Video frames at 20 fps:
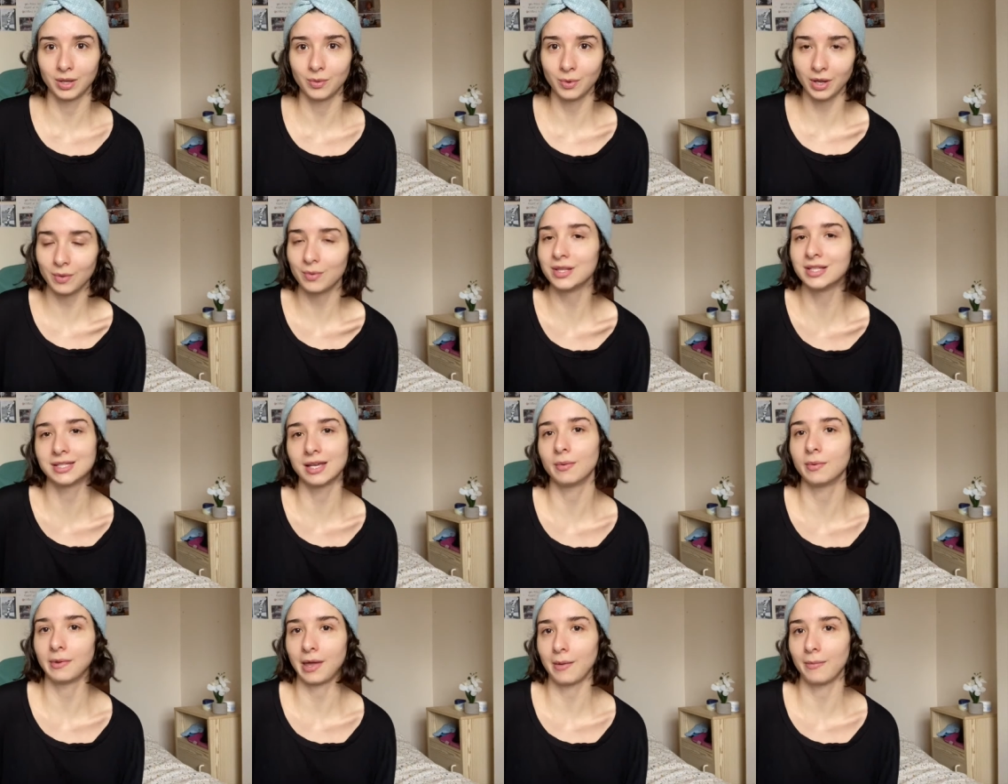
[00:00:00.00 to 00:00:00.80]
like when this
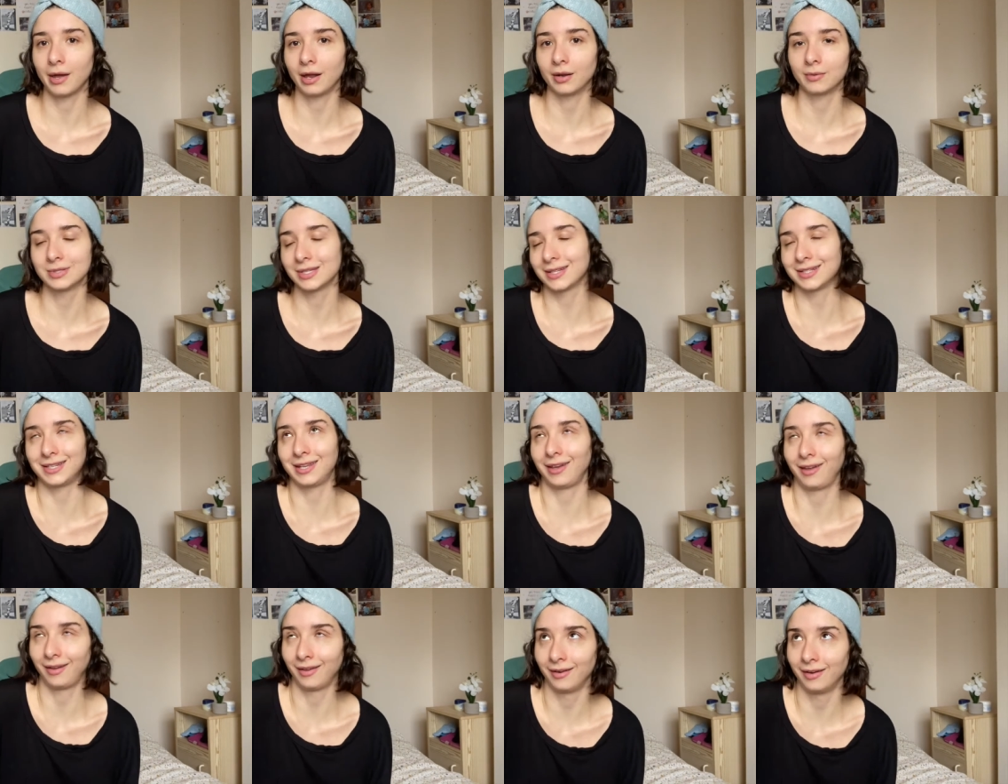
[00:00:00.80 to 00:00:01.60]
album came out, I was like
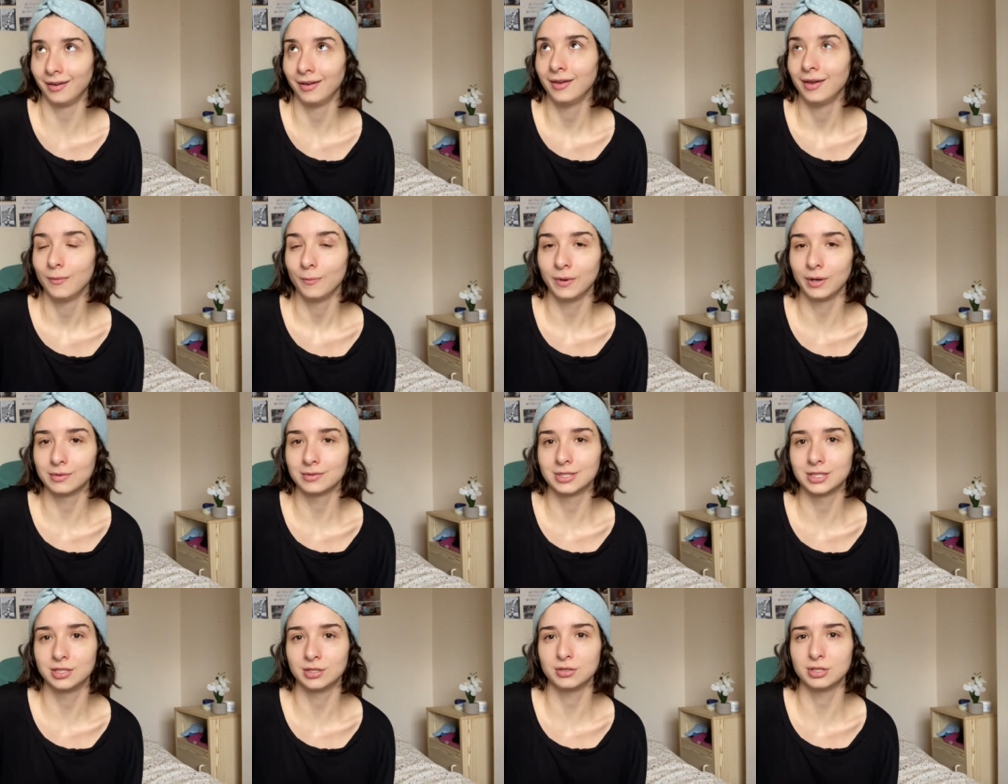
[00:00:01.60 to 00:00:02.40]
10, but I
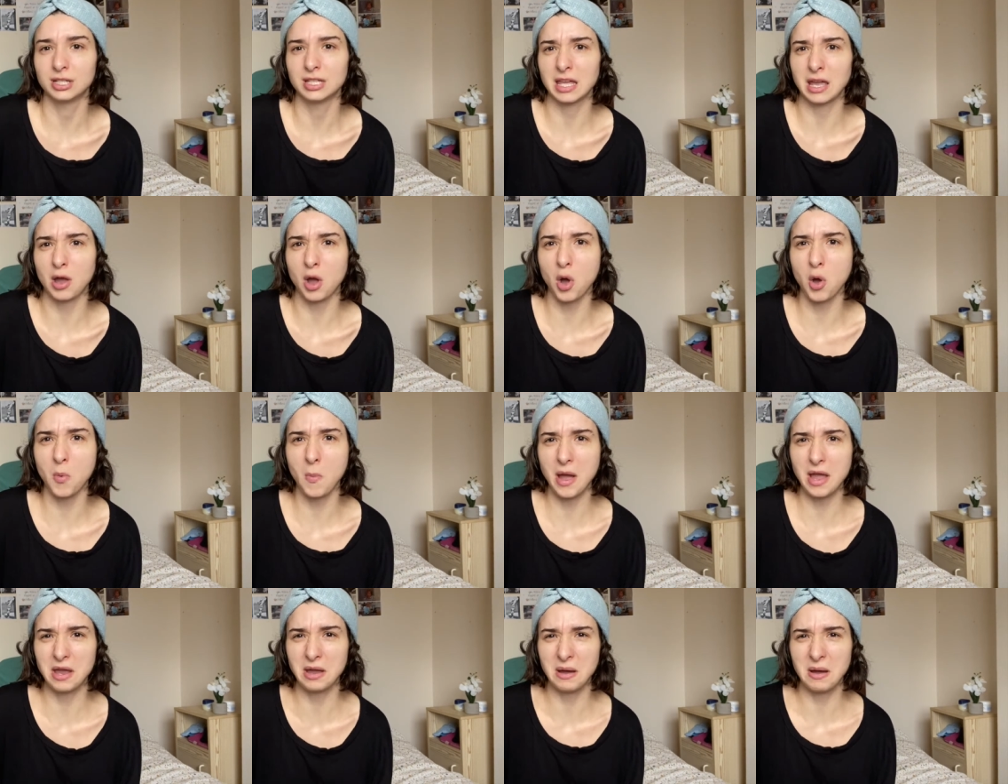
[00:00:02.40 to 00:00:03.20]
was still just like, oh
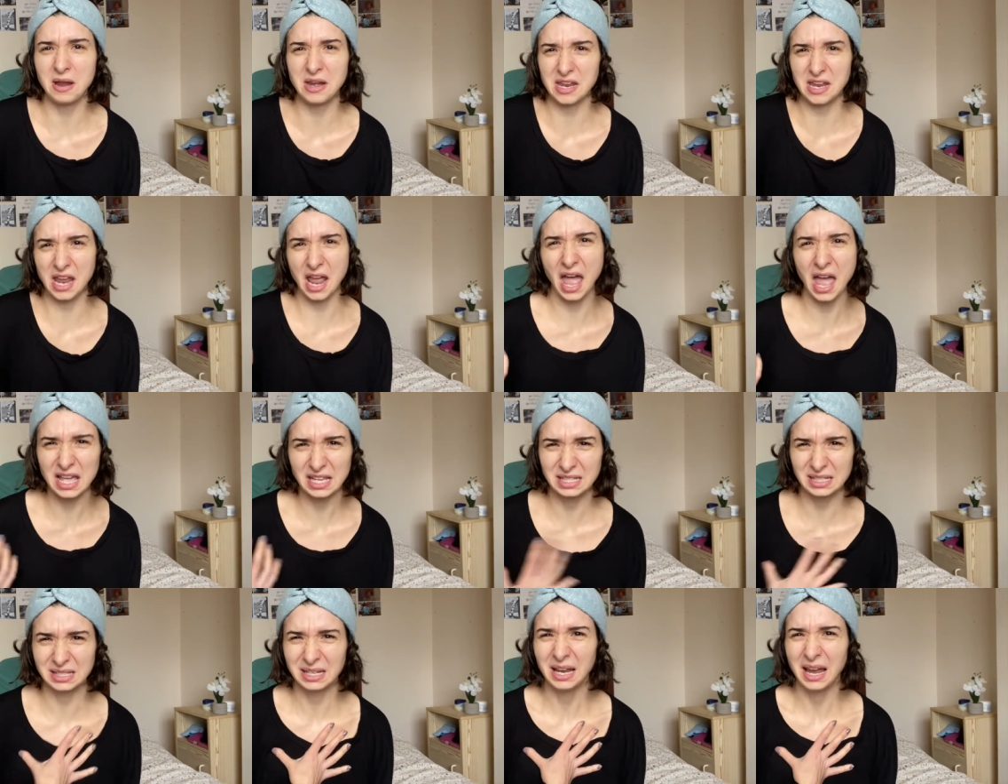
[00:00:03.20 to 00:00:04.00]
my God,
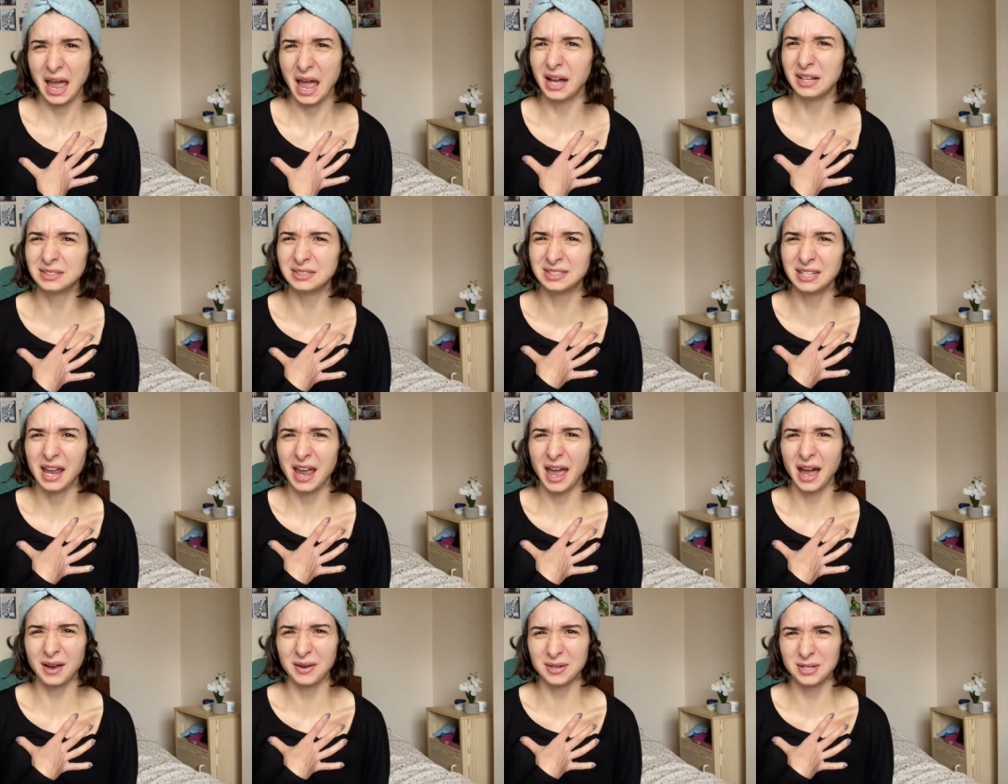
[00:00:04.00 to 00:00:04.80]
yes! How,
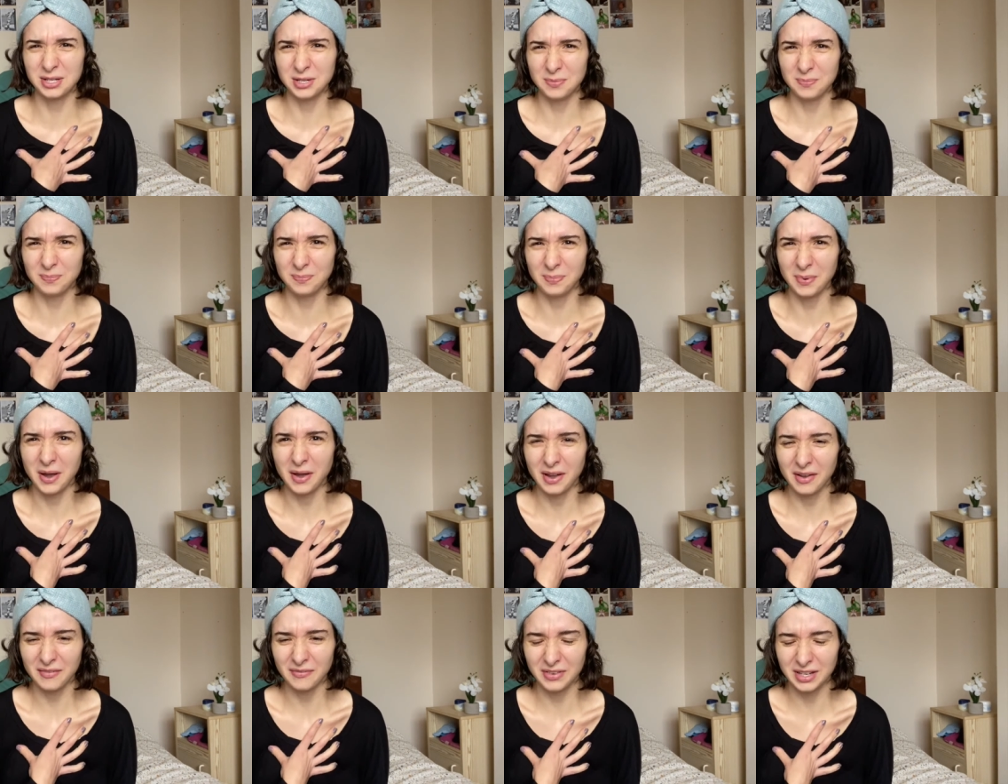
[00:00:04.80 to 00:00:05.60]
how could you
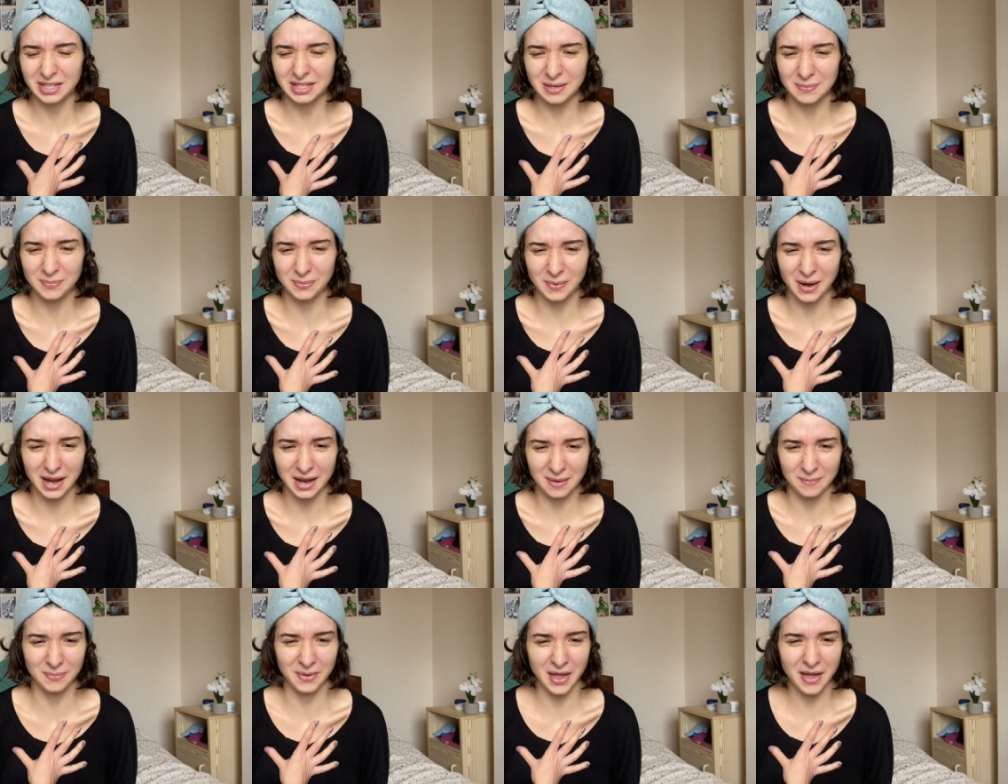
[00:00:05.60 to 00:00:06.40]
perfectly break
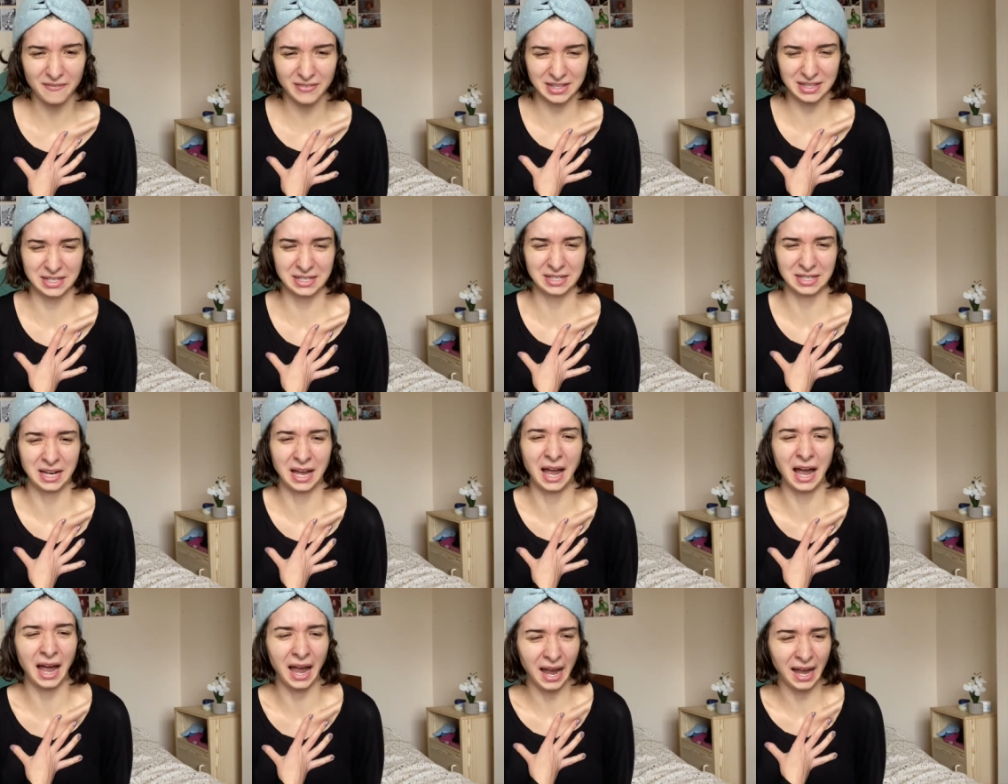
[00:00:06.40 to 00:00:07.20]
a perfectly good
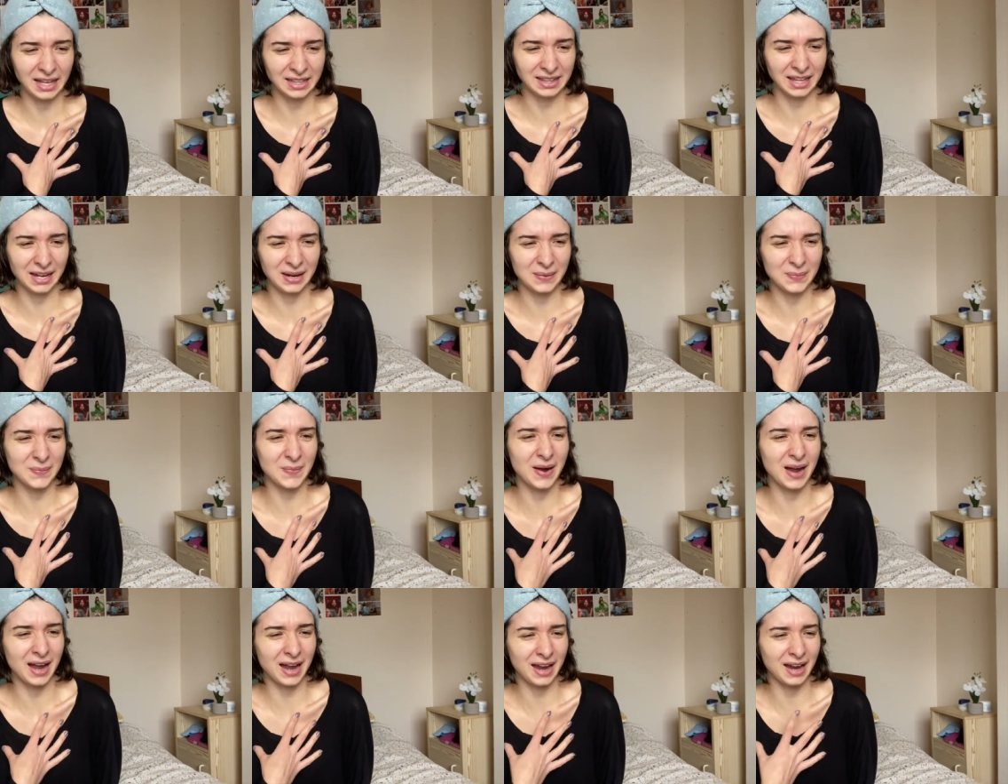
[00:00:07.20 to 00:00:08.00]
heart? Like
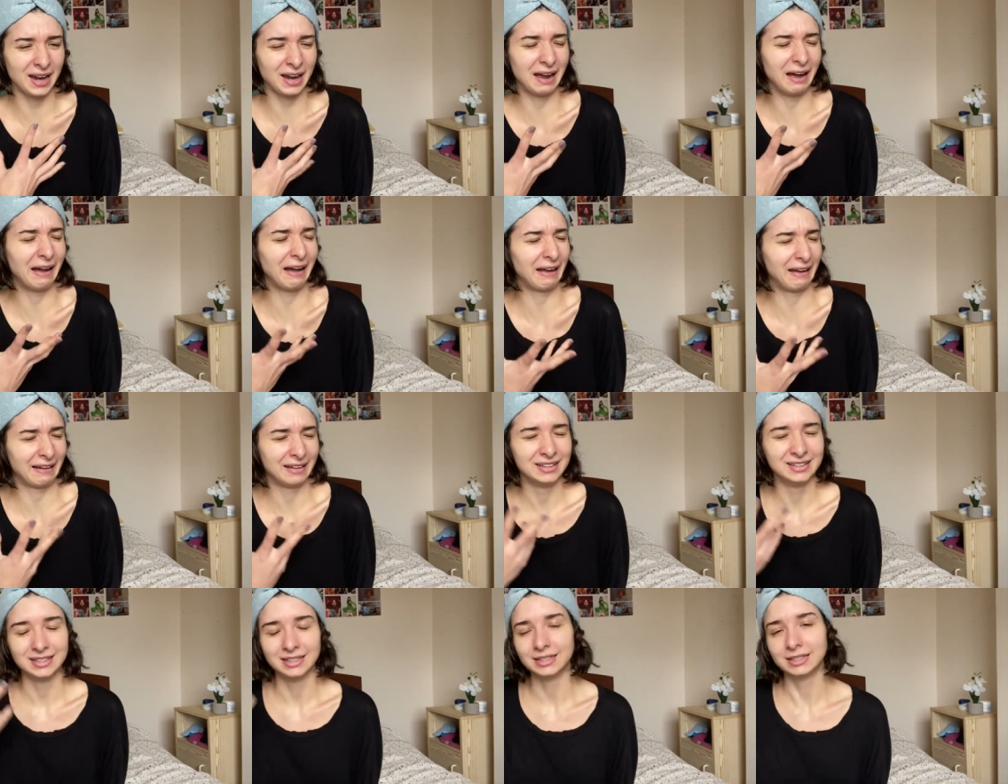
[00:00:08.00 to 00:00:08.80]
why? Uh,
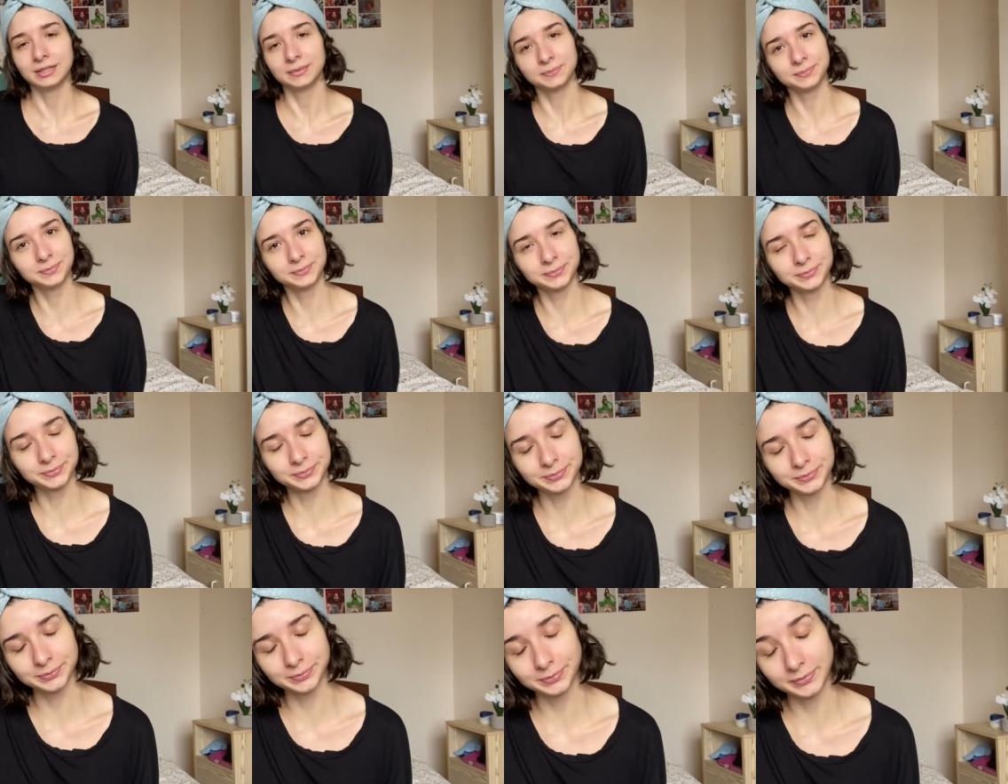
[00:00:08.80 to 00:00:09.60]

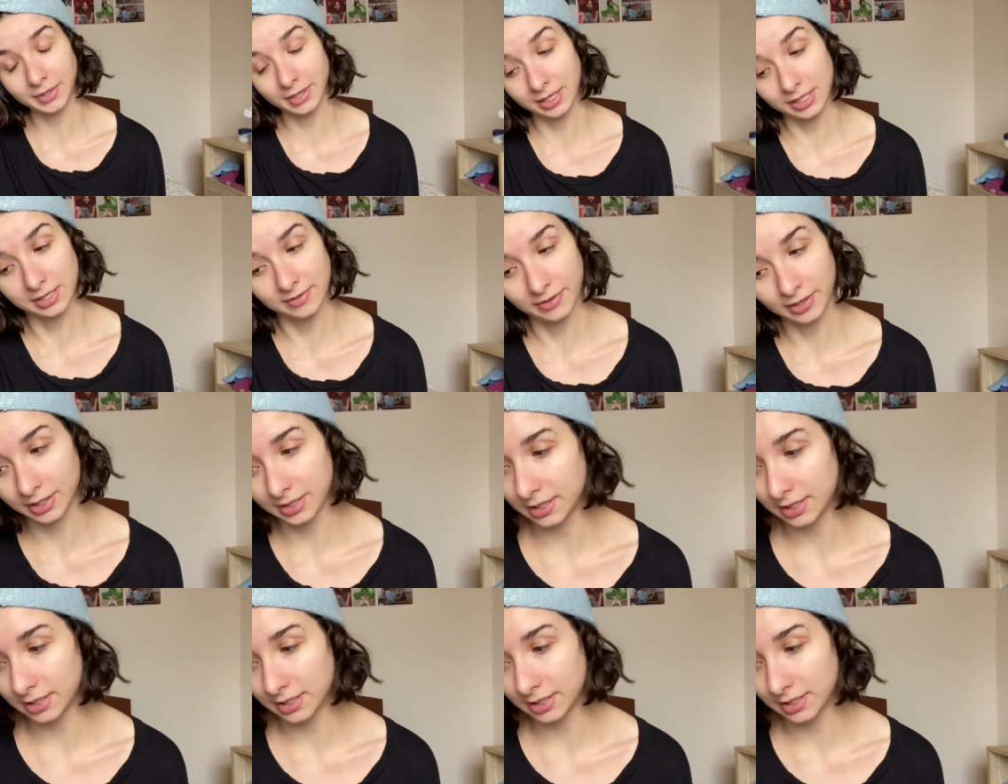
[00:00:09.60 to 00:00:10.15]
I just felt